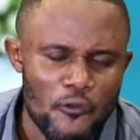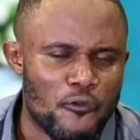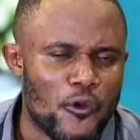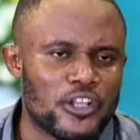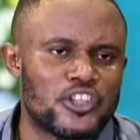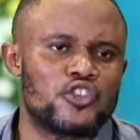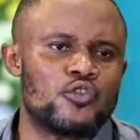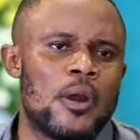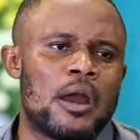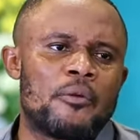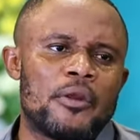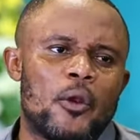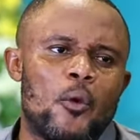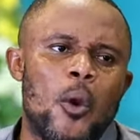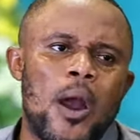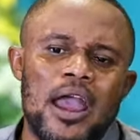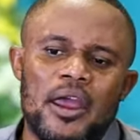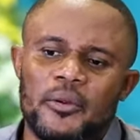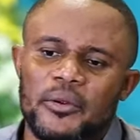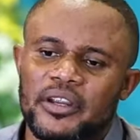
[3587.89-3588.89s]
of what you are
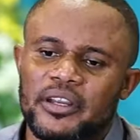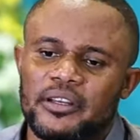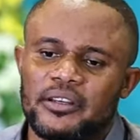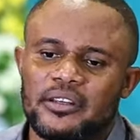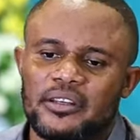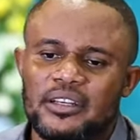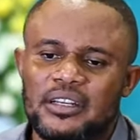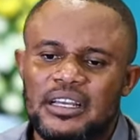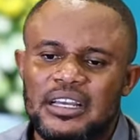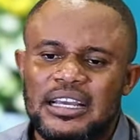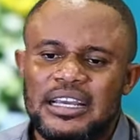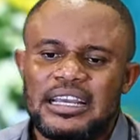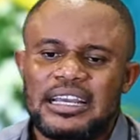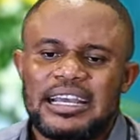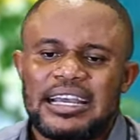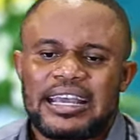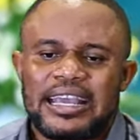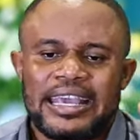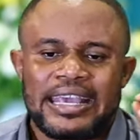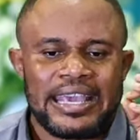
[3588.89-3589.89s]
requiring.
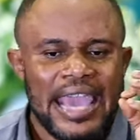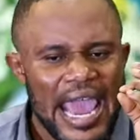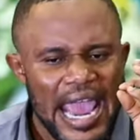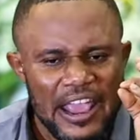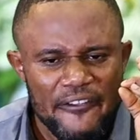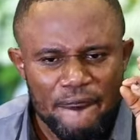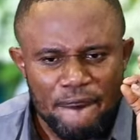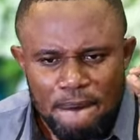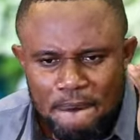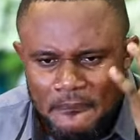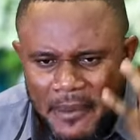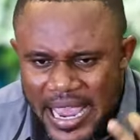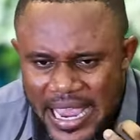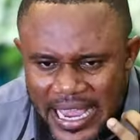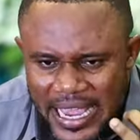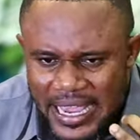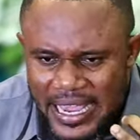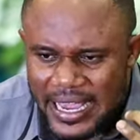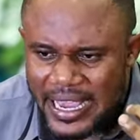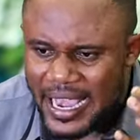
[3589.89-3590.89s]
Give
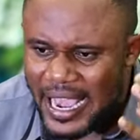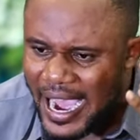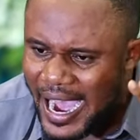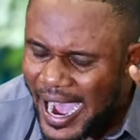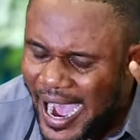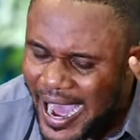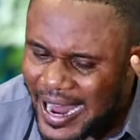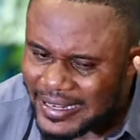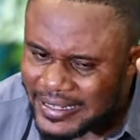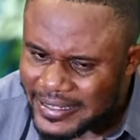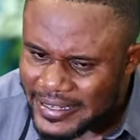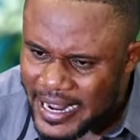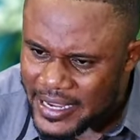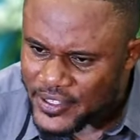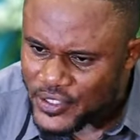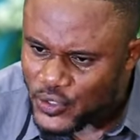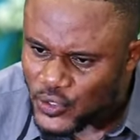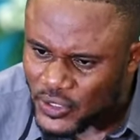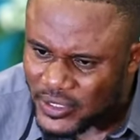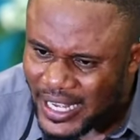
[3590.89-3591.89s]
me
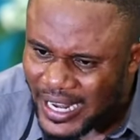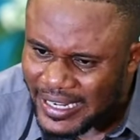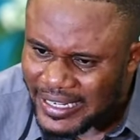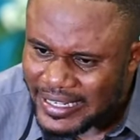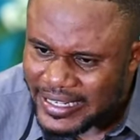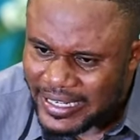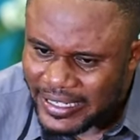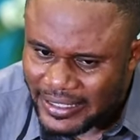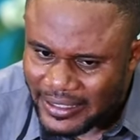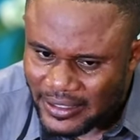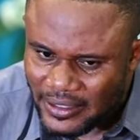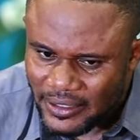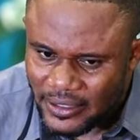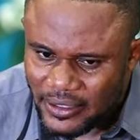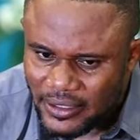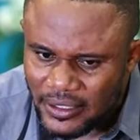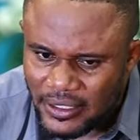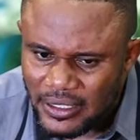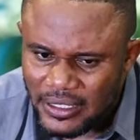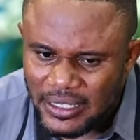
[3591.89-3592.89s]
understanding
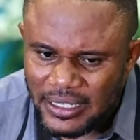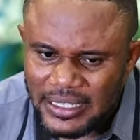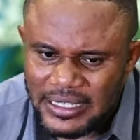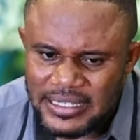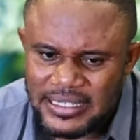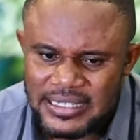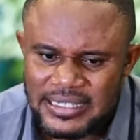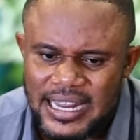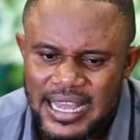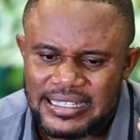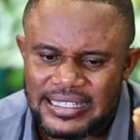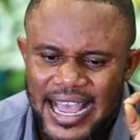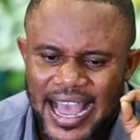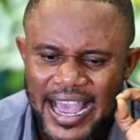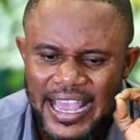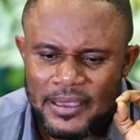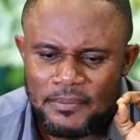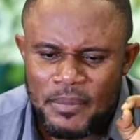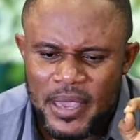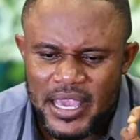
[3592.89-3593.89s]
that
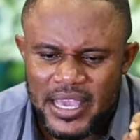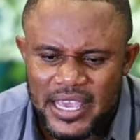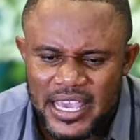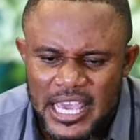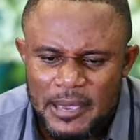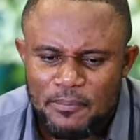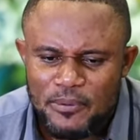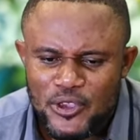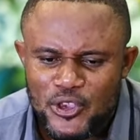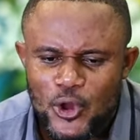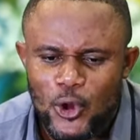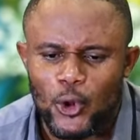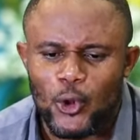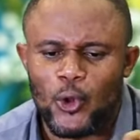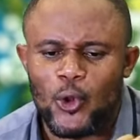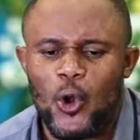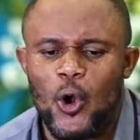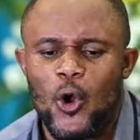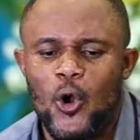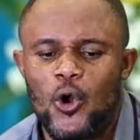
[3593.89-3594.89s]
I may keep
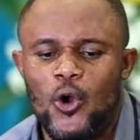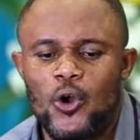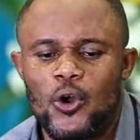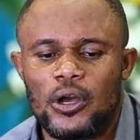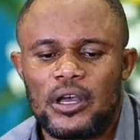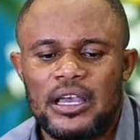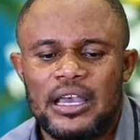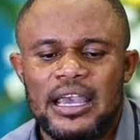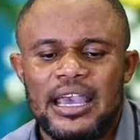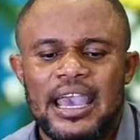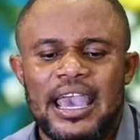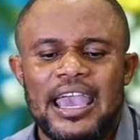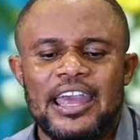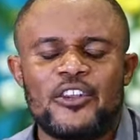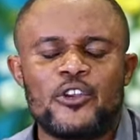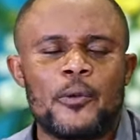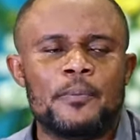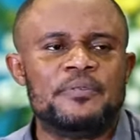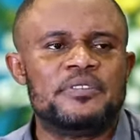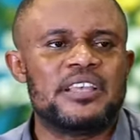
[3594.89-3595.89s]
your law
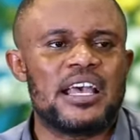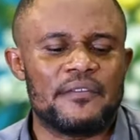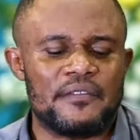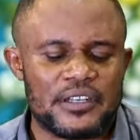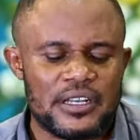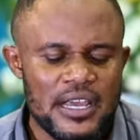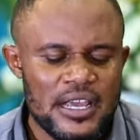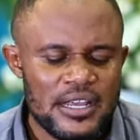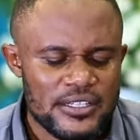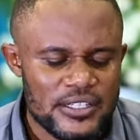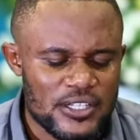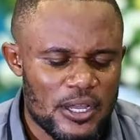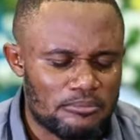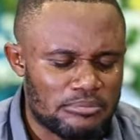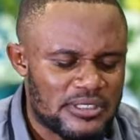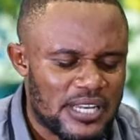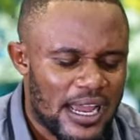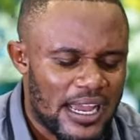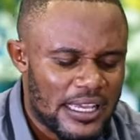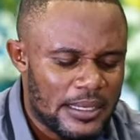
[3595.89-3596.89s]
and observe it.
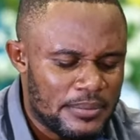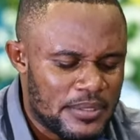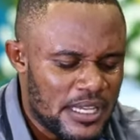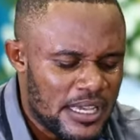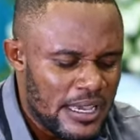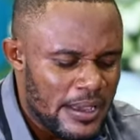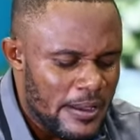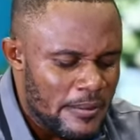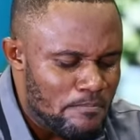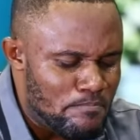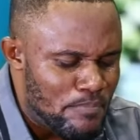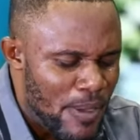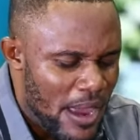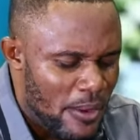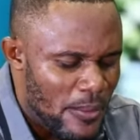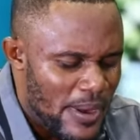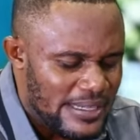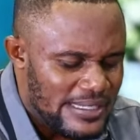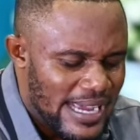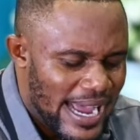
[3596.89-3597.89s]
Sometimes
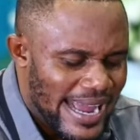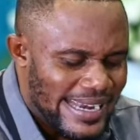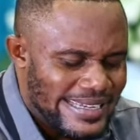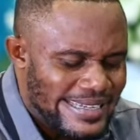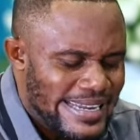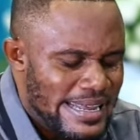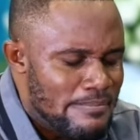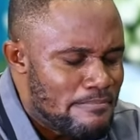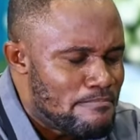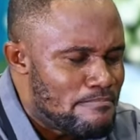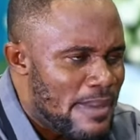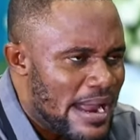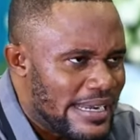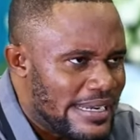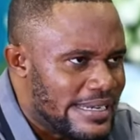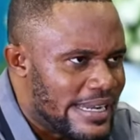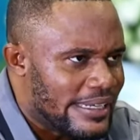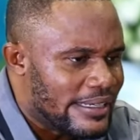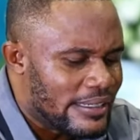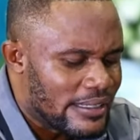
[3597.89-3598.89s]
parents are
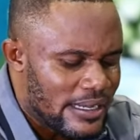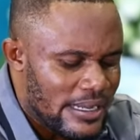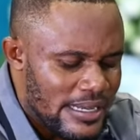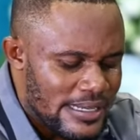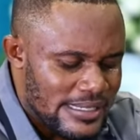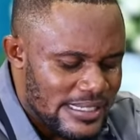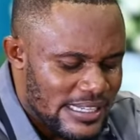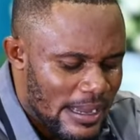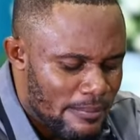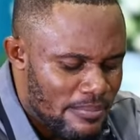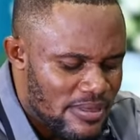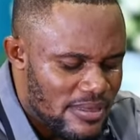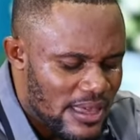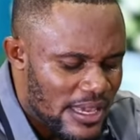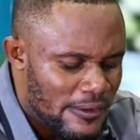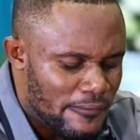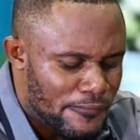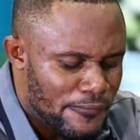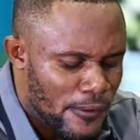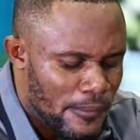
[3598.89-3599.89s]
demanding
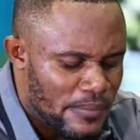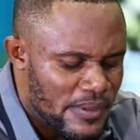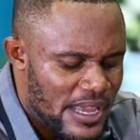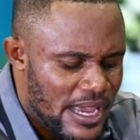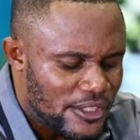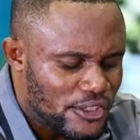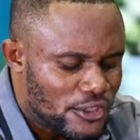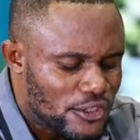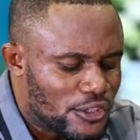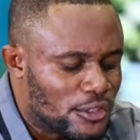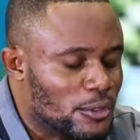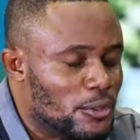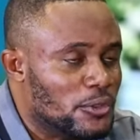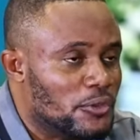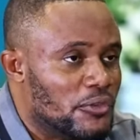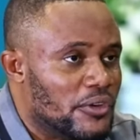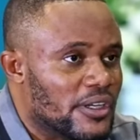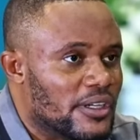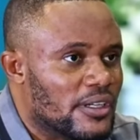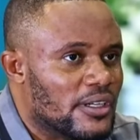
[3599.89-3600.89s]
something from their
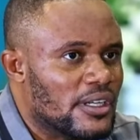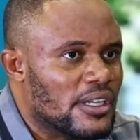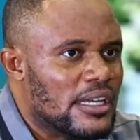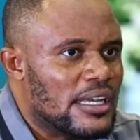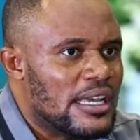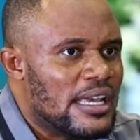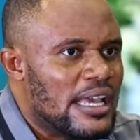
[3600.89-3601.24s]
children